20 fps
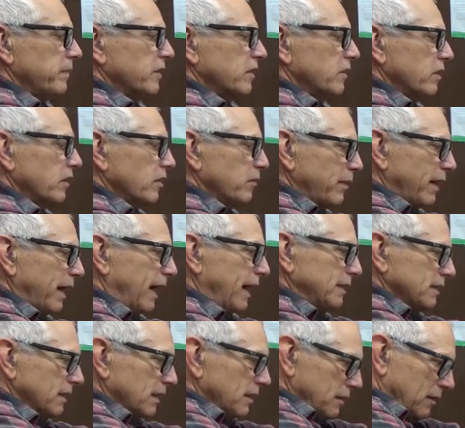So the
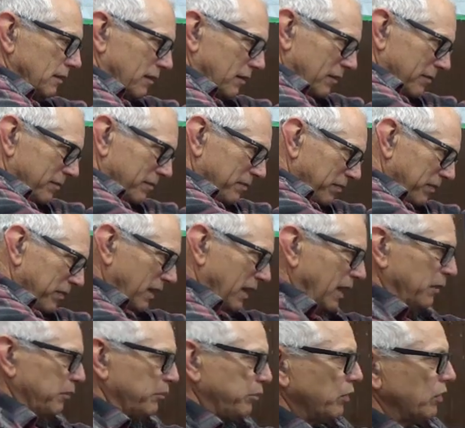magnet
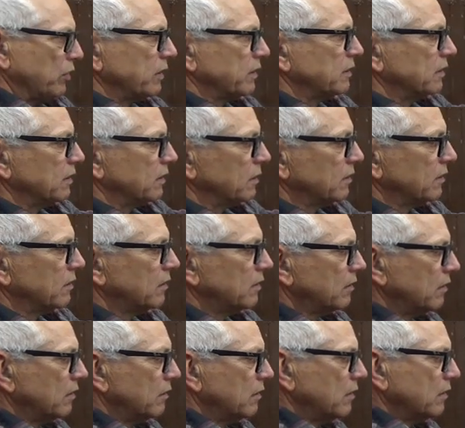kept pulling the
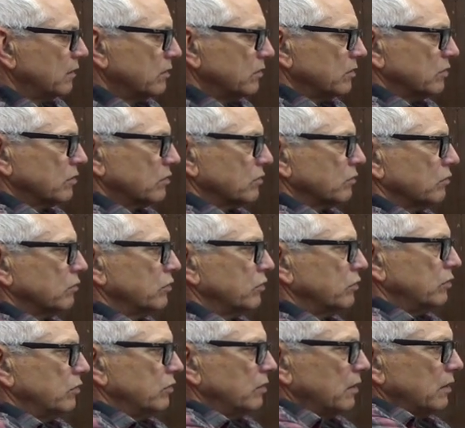
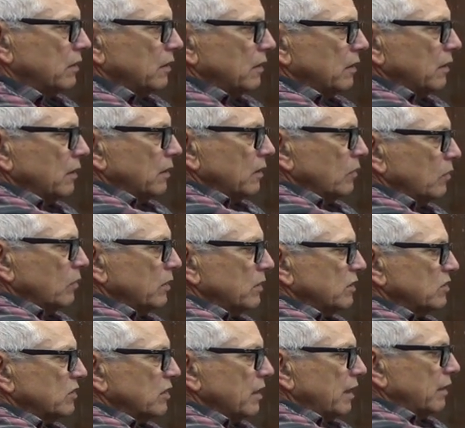screw one
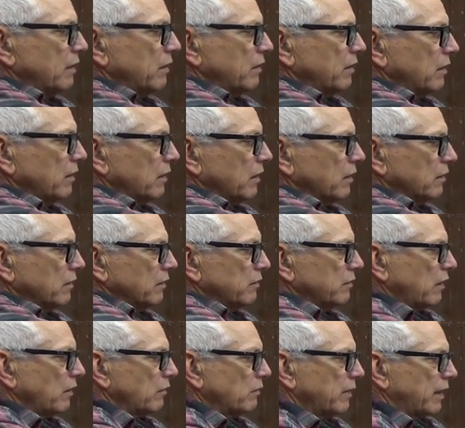side or the other
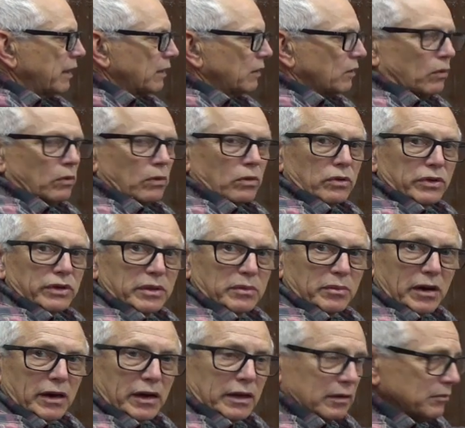of the threaded hole in the
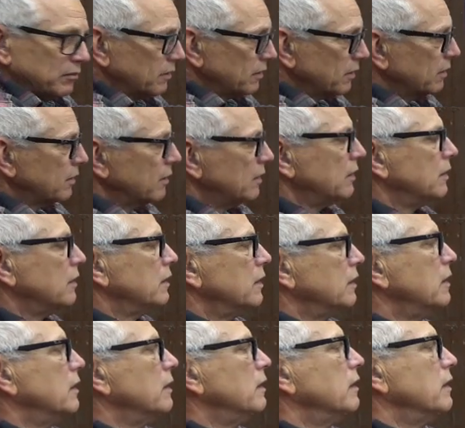bottom.
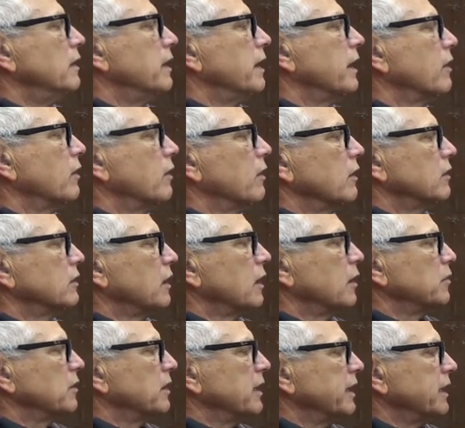Had a hard
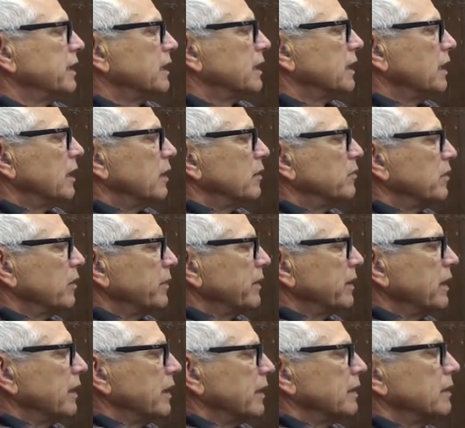time lining it up, but we
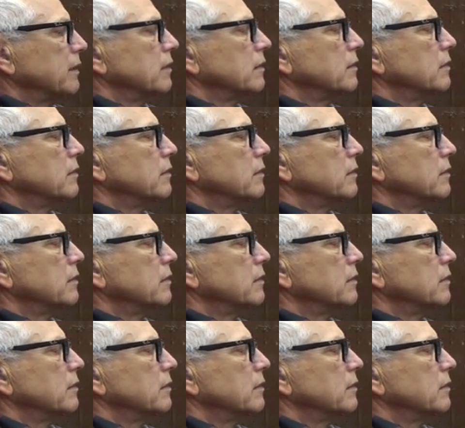got it.